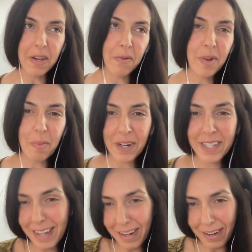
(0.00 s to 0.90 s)
real
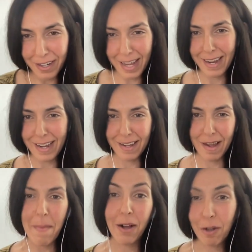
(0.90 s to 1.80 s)
person or like a ah.
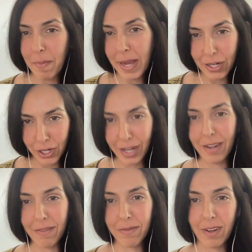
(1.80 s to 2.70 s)
amalgamation
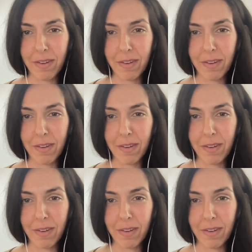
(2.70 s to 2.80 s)
of, okay.